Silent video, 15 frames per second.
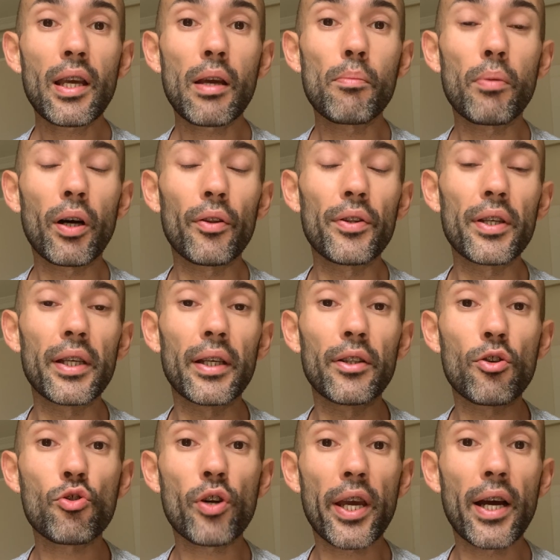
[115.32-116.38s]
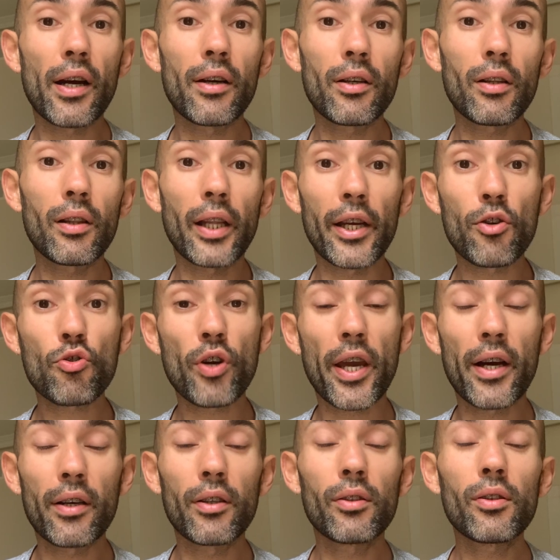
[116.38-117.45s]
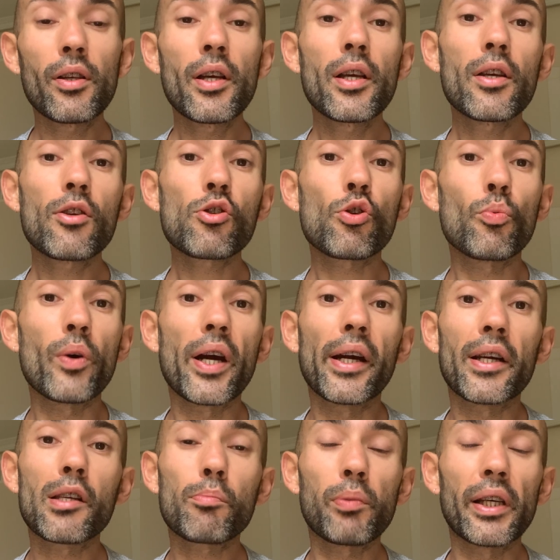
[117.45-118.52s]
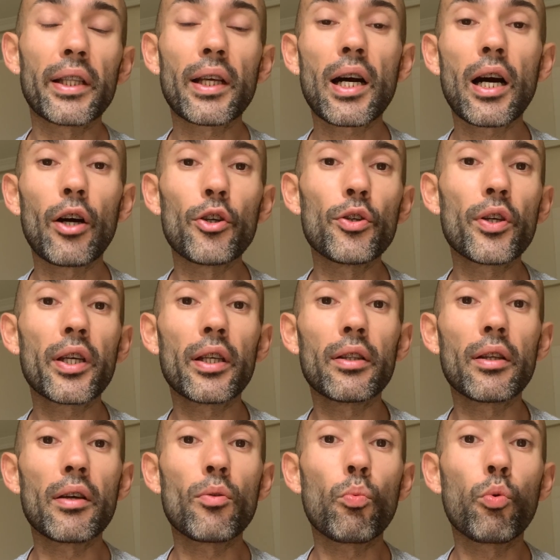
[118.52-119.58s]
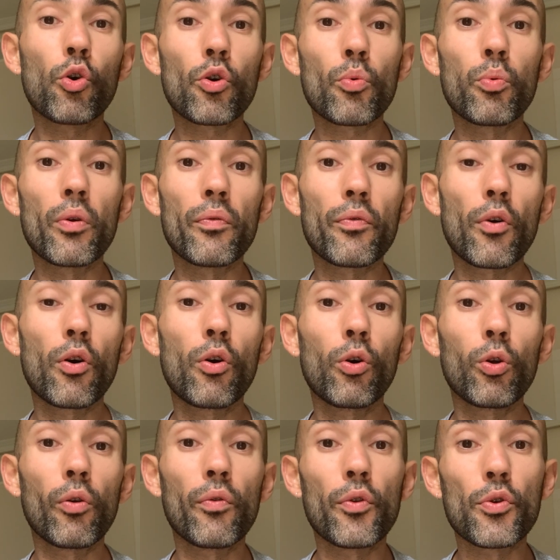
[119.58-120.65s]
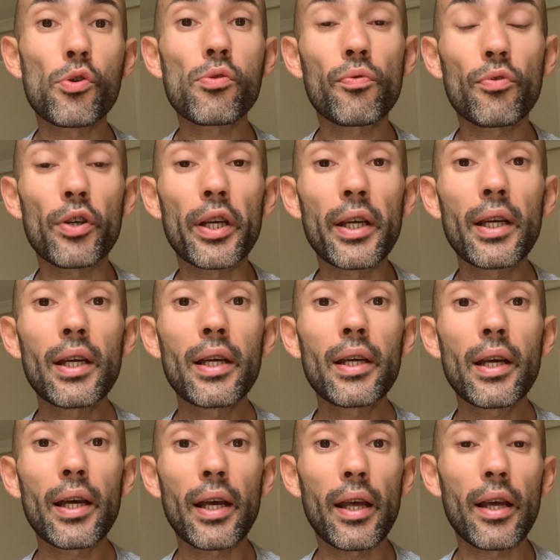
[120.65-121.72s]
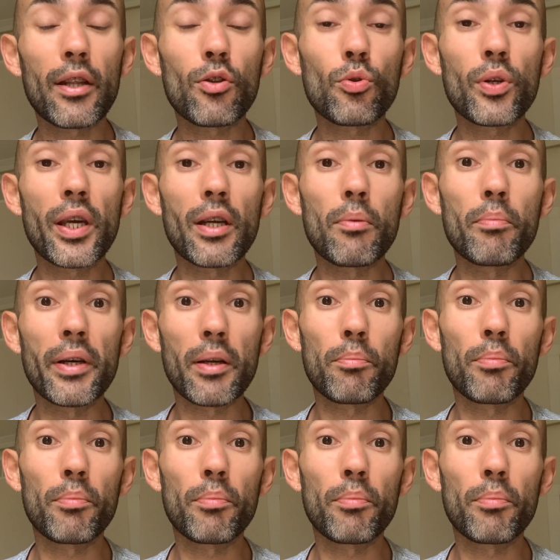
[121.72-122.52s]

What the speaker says: about the light triangle, so where I explain how you can work with all of those three to get a better